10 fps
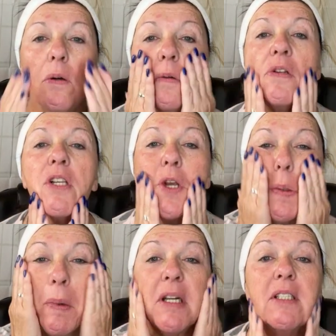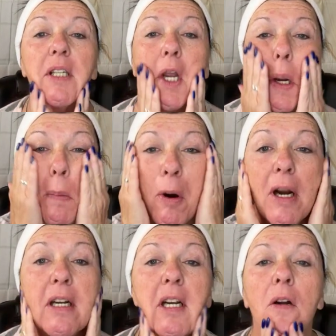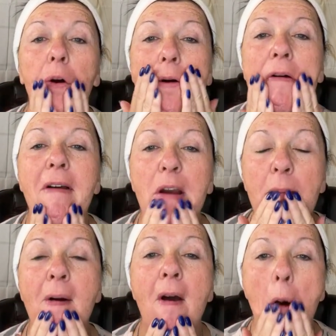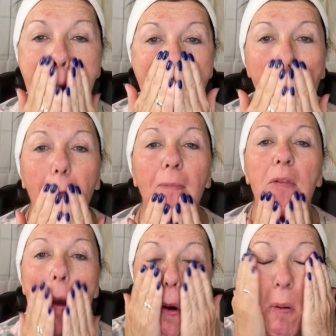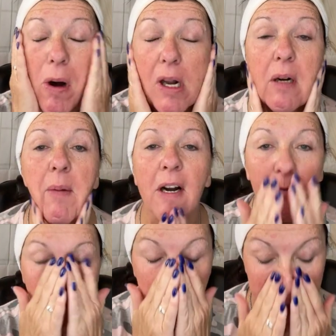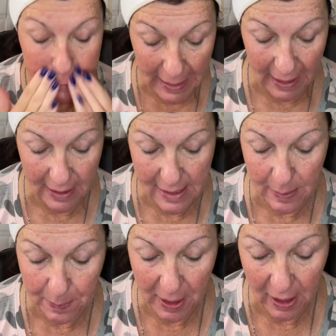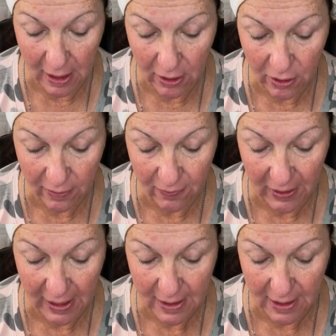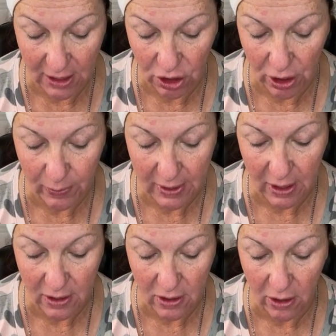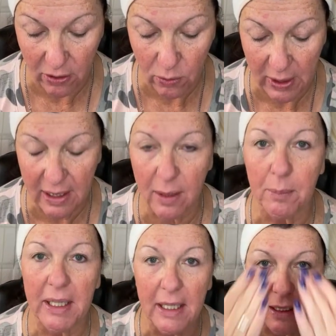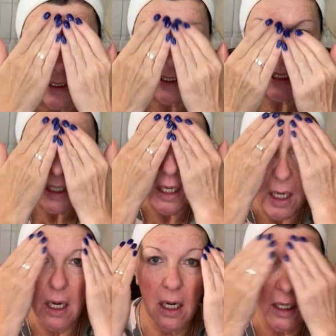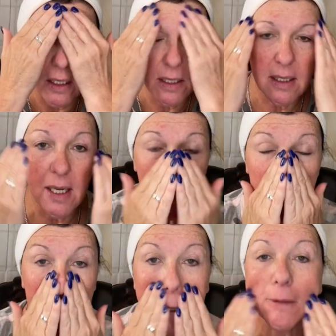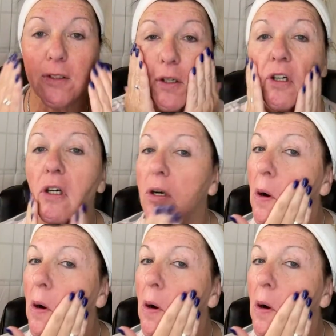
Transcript: This is my skin brightening cream. That one of my friends had a spot on her face that she was concerned with it being sun cancer,